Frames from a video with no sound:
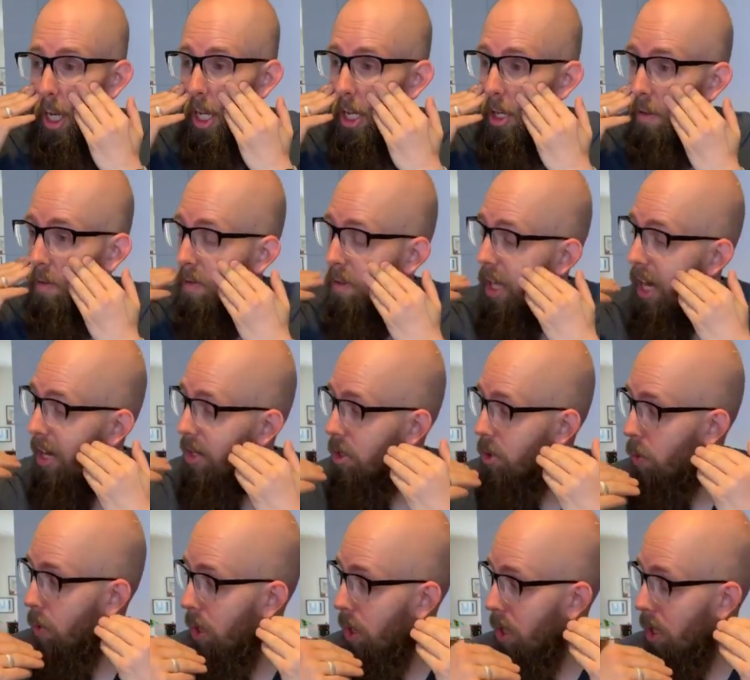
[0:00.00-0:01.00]
end of
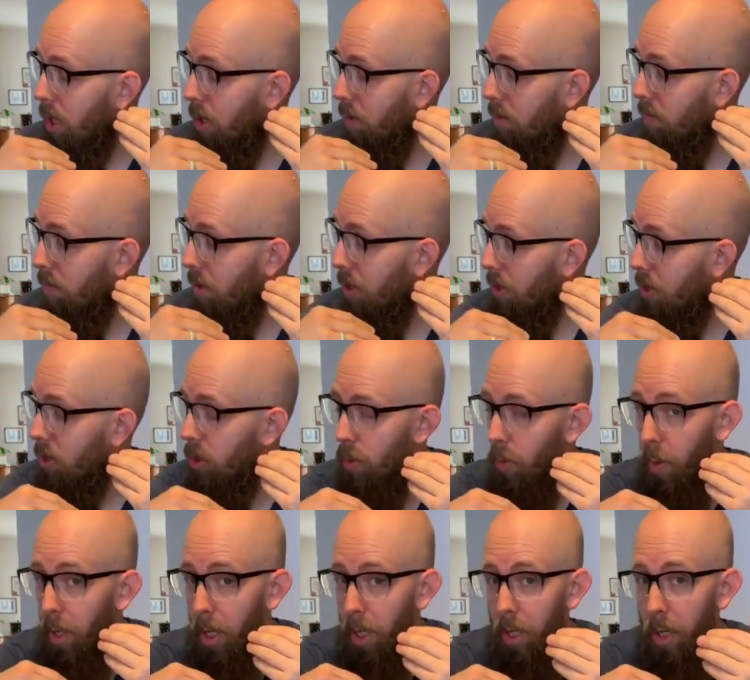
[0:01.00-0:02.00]
last week, end of
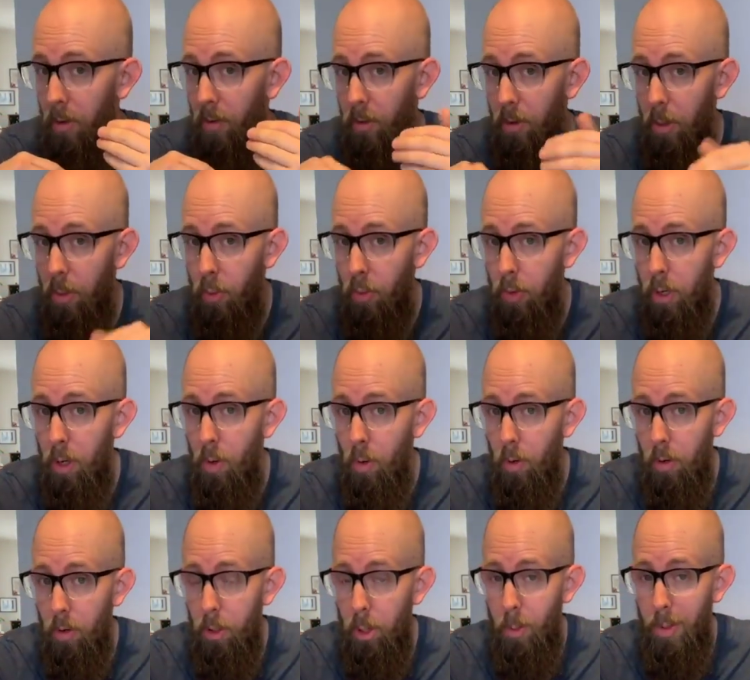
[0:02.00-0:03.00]
this week for the
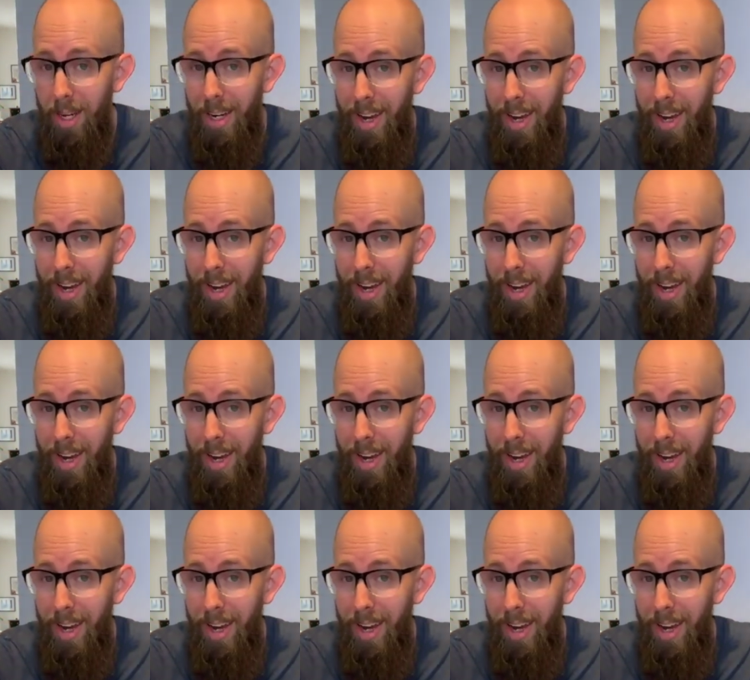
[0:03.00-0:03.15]
pre-orders.